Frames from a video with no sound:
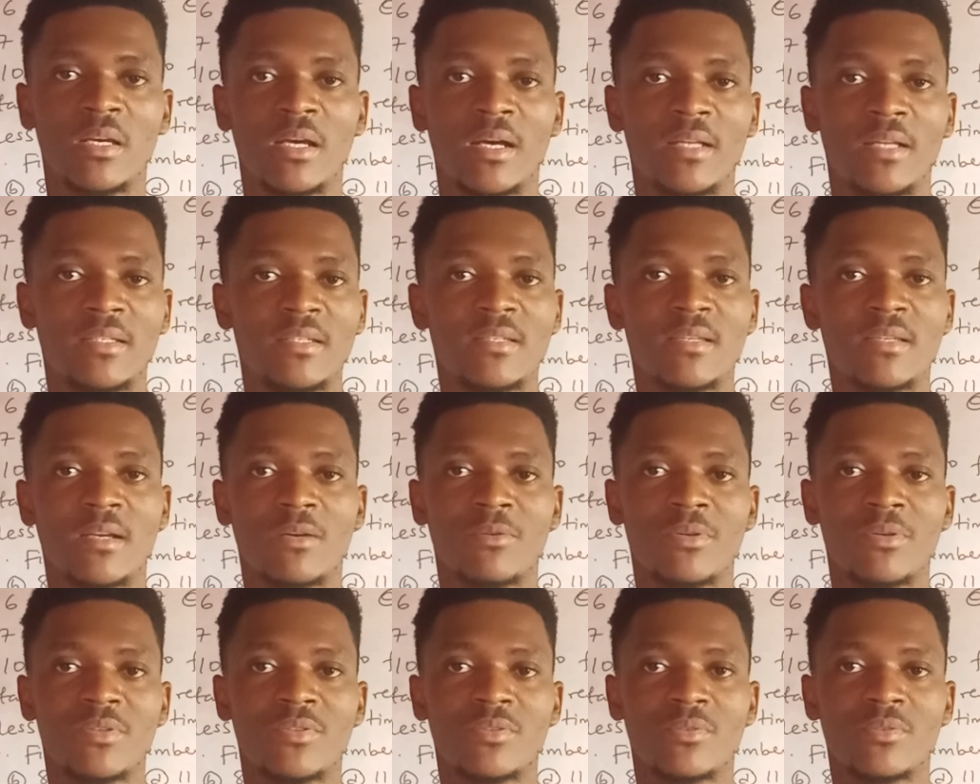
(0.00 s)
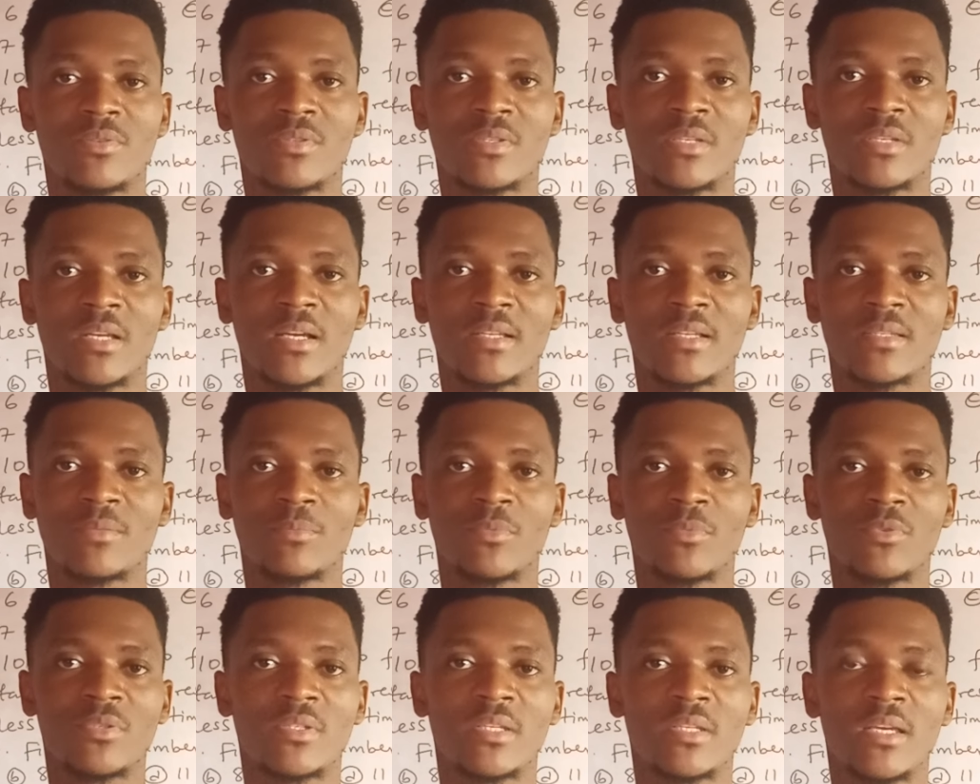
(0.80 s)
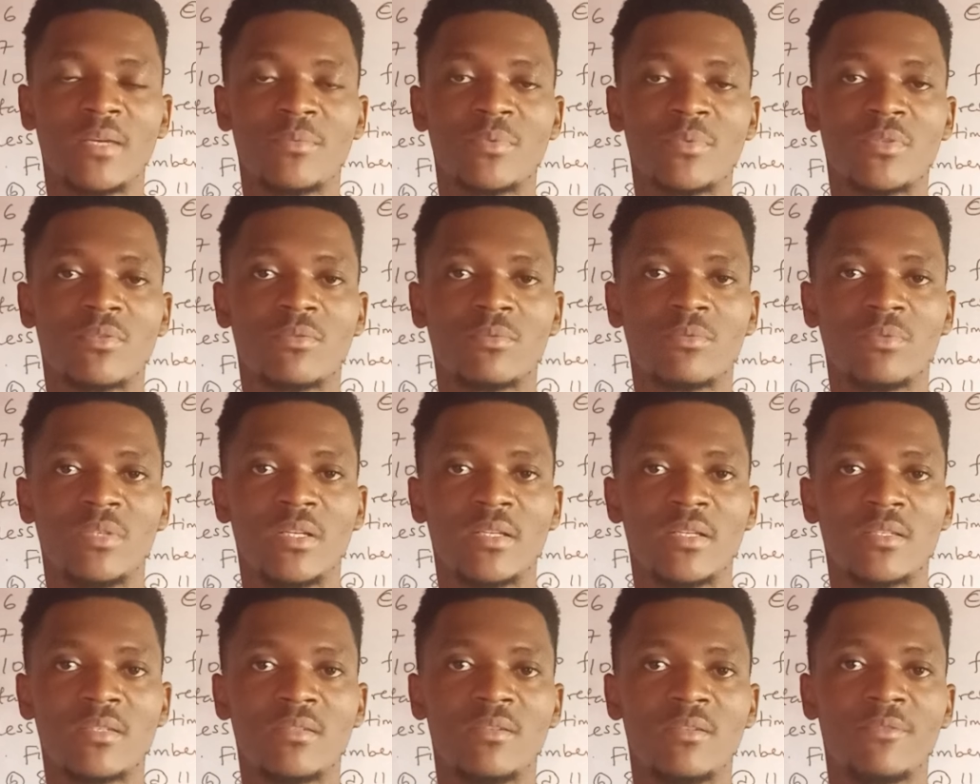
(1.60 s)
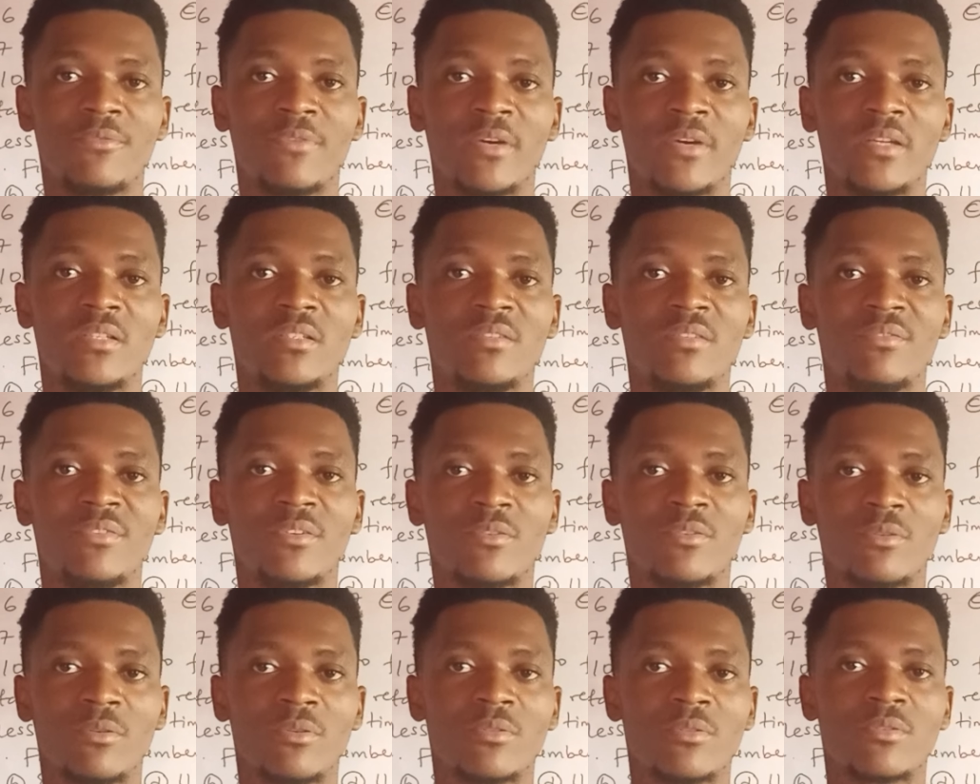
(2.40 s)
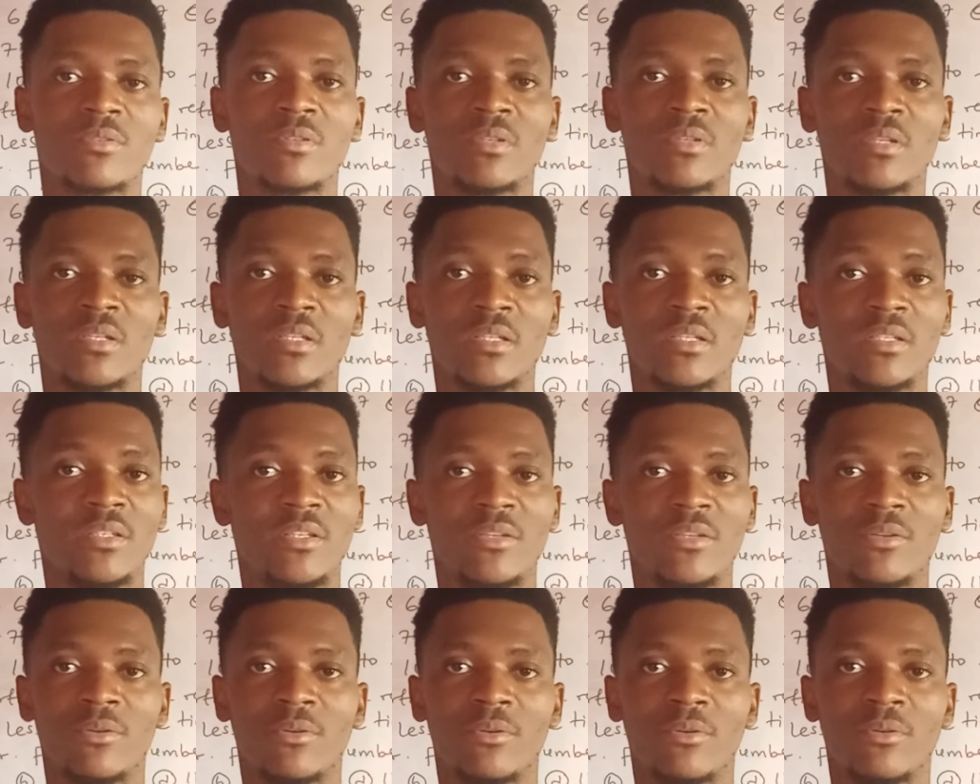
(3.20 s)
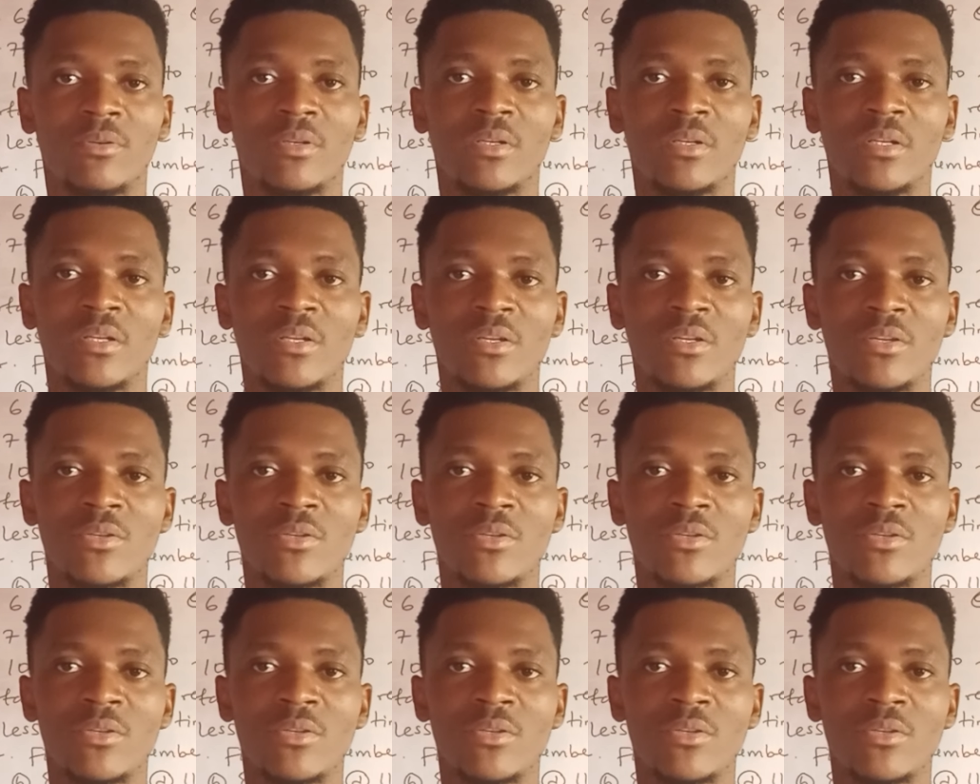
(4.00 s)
and these are questions that most times students they find difficult in the hall.